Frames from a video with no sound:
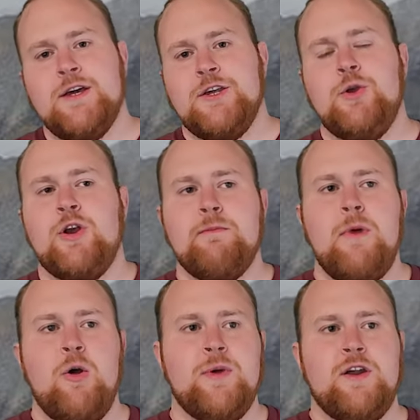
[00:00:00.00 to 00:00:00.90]
You're in a
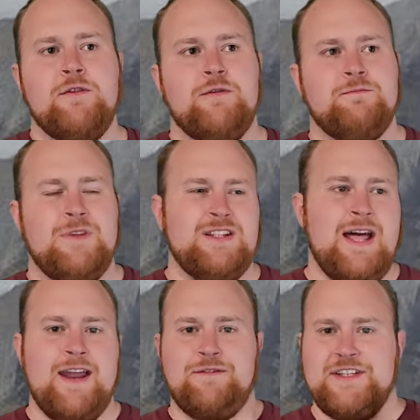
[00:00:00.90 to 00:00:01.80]
moment of a
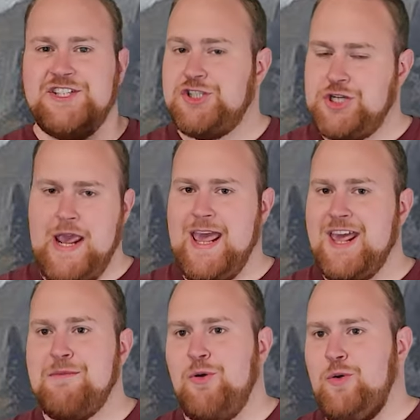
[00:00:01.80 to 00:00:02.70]
lot of like
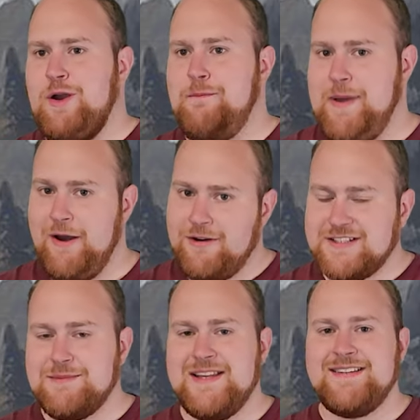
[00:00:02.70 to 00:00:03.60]
shame or
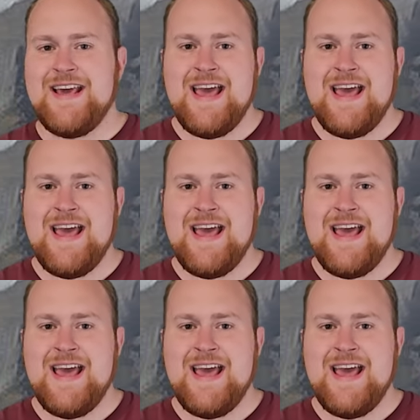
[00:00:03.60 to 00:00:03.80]
embarrassment,